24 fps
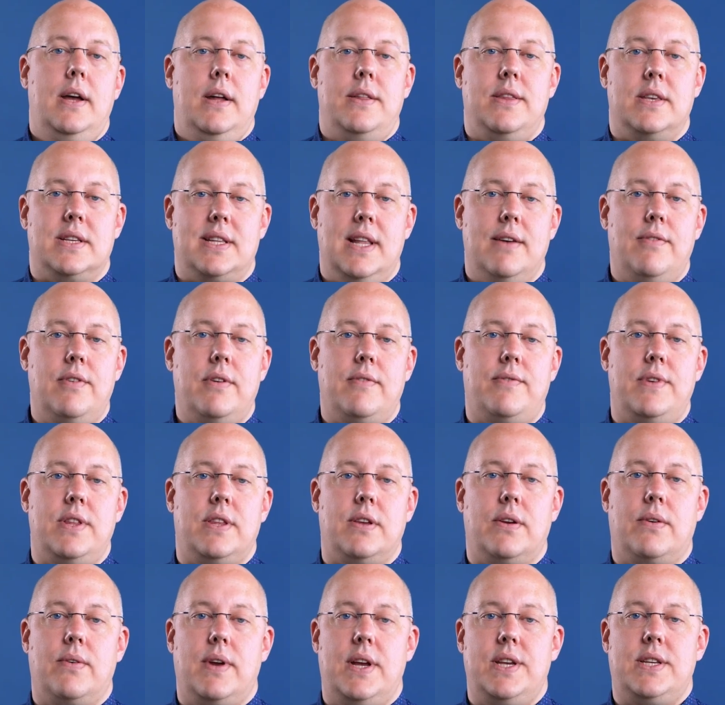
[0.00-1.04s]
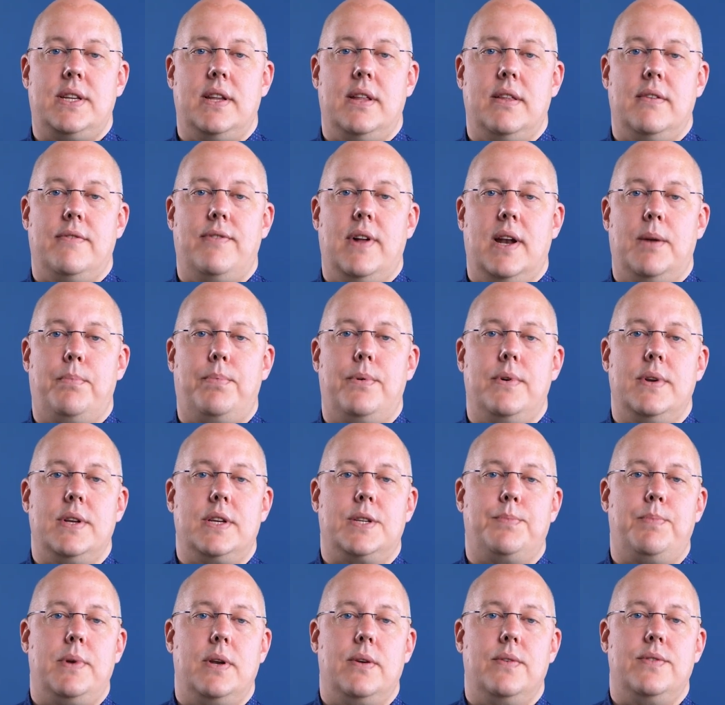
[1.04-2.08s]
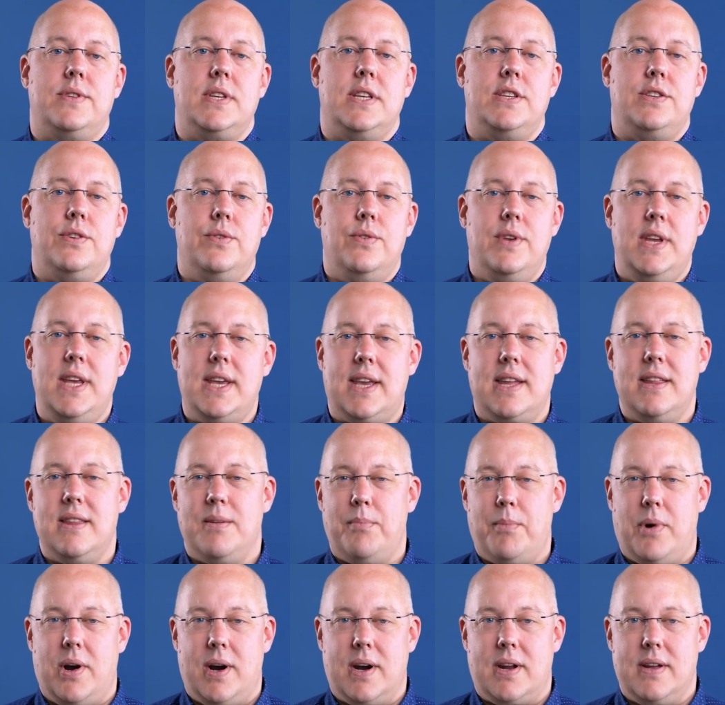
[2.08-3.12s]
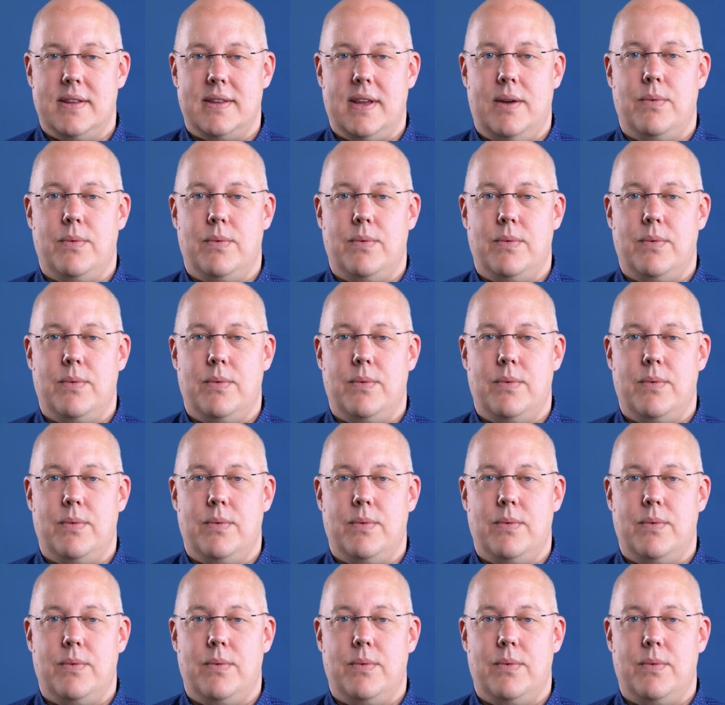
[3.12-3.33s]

This level of integration and developer experience is unique in the market